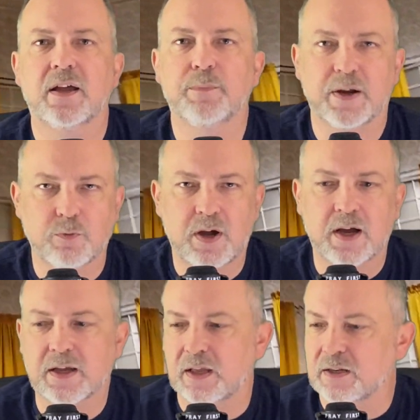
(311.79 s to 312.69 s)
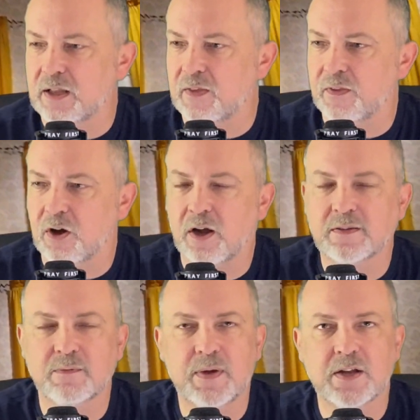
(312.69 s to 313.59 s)
Bedrock, and the
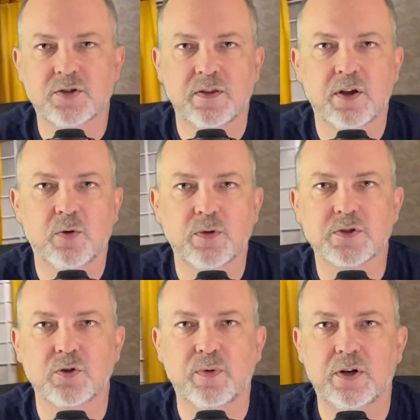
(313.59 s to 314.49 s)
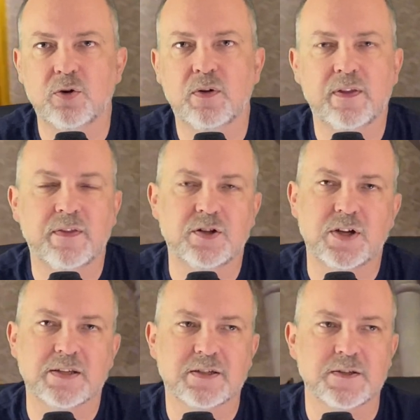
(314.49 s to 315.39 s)
Haunted Mansion there with Scooby-Doo, and then the
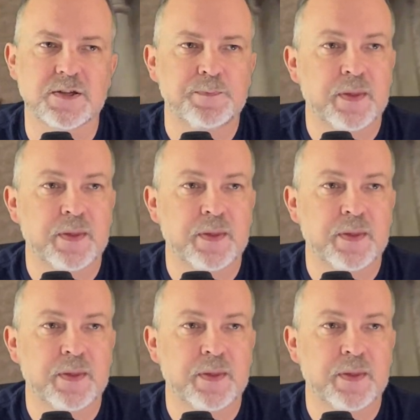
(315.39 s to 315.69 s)
Jetsons.